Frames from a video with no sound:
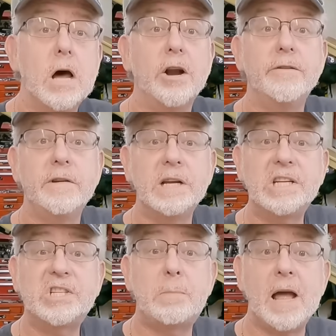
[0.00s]
None of it is
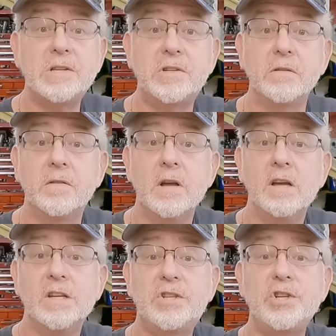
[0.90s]
expensive.
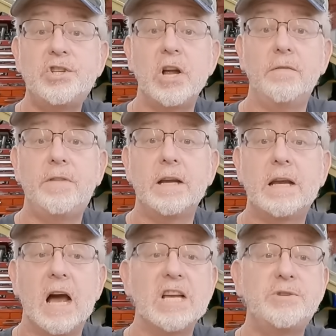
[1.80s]
This is stuff
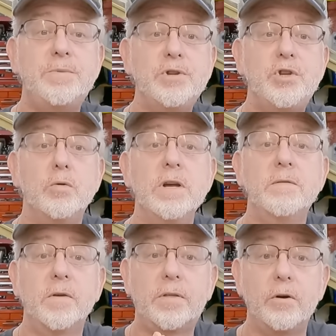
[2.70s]
that guys have been
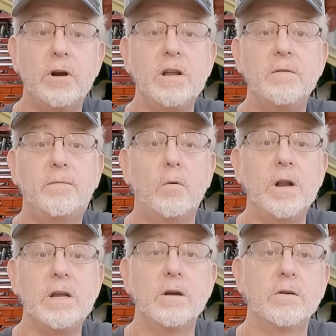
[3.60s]
doing for 30 to
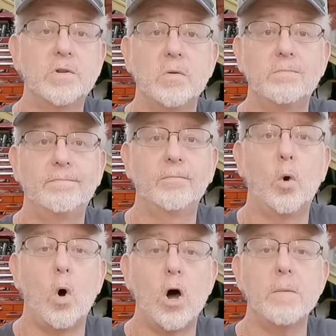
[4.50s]
40 years
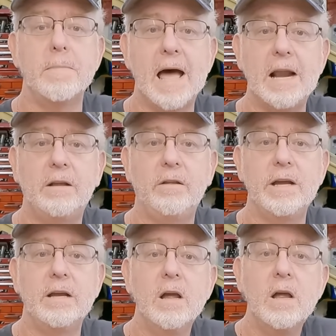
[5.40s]

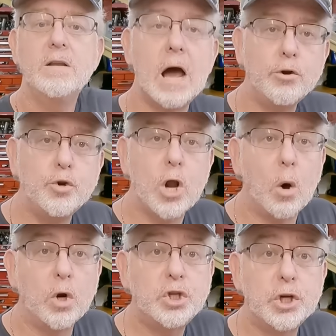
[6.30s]
automatically. Now you
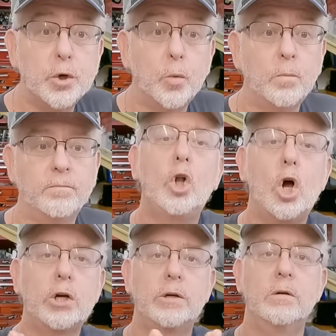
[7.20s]
know it too.
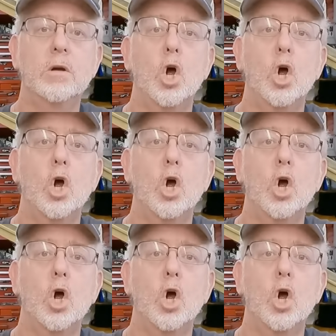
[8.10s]
Look,